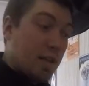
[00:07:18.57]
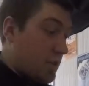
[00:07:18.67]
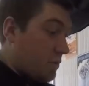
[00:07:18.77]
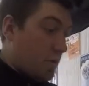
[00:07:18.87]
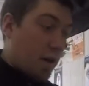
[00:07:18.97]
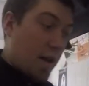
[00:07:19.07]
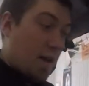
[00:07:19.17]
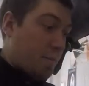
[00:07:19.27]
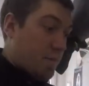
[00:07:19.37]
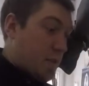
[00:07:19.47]
They do,
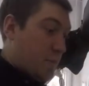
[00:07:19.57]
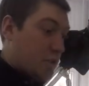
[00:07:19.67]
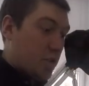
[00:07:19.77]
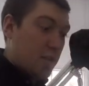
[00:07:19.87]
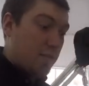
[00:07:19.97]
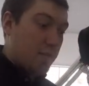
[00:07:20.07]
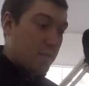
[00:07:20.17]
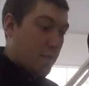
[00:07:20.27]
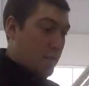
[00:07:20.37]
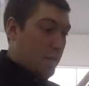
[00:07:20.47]
especially
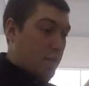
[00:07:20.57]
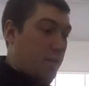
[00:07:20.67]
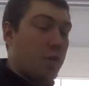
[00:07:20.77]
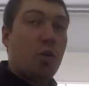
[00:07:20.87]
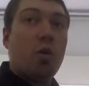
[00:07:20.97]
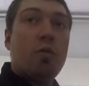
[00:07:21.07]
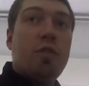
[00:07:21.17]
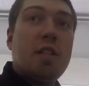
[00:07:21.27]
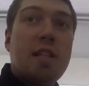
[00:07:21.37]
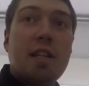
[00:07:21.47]
if you're going
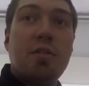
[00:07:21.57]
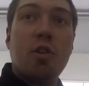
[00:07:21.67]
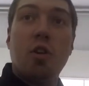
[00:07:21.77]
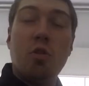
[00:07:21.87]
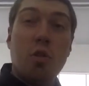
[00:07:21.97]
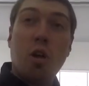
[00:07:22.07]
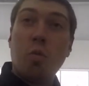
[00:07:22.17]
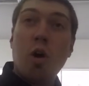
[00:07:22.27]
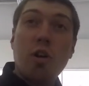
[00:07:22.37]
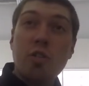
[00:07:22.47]
V6, if you're going to do a lot
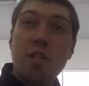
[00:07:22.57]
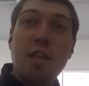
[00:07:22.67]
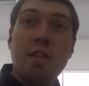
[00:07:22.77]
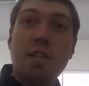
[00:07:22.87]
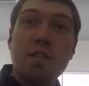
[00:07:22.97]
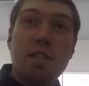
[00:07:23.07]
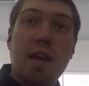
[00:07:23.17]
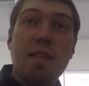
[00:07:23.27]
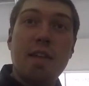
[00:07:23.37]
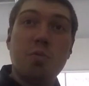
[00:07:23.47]
of water skiing, things like
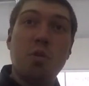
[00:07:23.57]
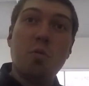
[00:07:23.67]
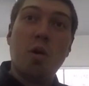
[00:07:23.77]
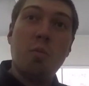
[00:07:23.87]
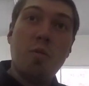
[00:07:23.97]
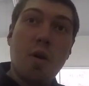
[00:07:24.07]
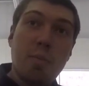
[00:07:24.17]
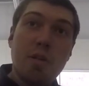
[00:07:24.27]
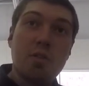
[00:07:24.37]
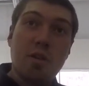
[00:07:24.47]
that, that's when you want to move
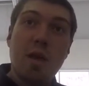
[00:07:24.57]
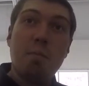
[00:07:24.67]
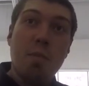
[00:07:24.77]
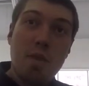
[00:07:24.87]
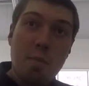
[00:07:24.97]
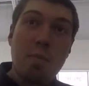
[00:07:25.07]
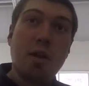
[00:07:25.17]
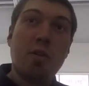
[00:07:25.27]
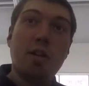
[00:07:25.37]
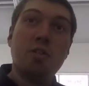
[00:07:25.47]
up into sort of that
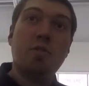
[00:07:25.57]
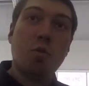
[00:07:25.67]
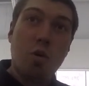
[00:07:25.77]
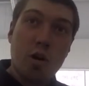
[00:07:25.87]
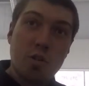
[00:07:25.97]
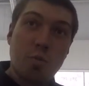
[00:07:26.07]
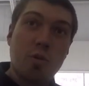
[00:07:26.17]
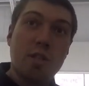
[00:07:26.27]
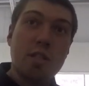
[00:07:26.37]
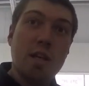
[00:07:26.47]
bigger engine for water
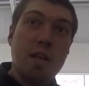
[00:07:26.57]
sports.